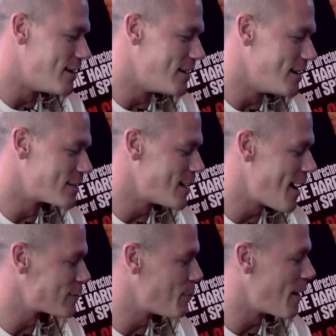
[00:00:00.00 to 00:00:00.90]
a
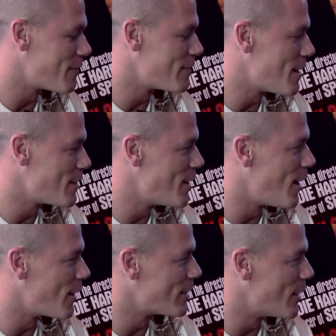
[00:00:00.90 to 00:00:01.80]
soft spot for the
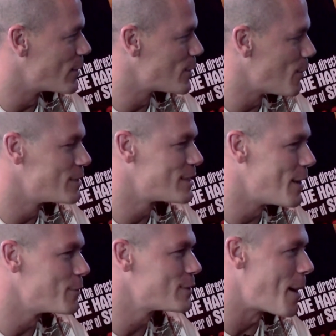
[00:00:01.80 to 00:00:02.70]
underdog, So
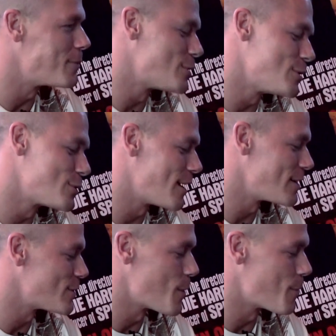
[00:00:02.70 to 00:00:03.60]
it was. I'm just trying
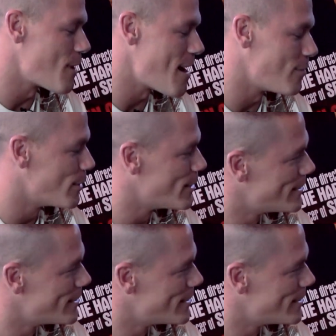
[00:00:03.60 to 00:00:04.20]
to stir up a rivalry.